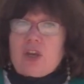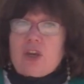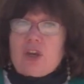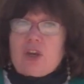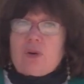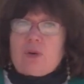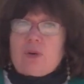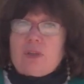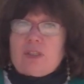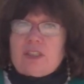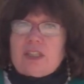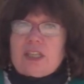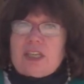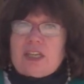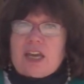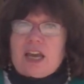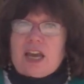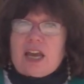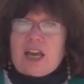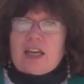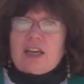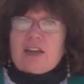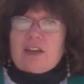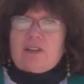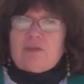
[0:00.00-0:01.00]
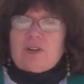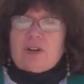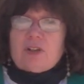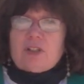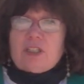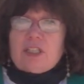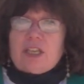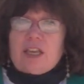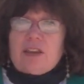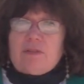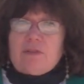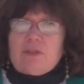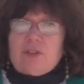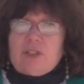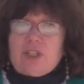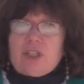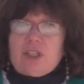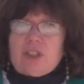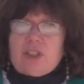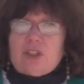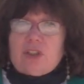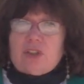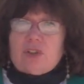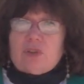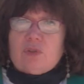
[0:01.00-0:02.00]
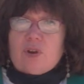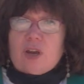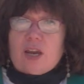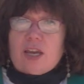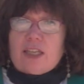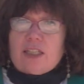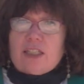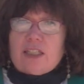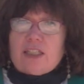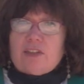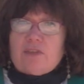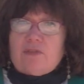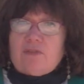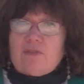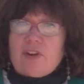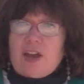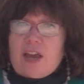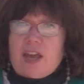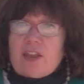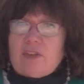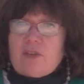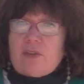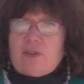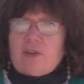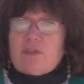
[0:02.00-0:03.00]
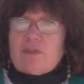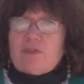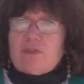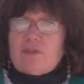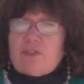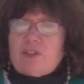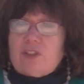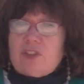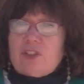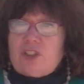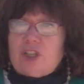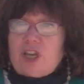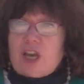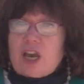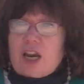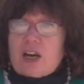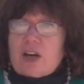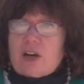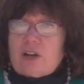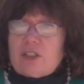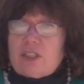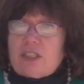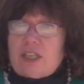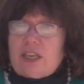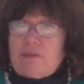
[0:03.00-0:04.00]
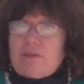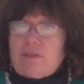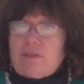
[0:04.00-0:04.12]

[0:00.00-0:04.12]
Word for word: who is the God of our Savior Jesus Christ, the Father of God our Savior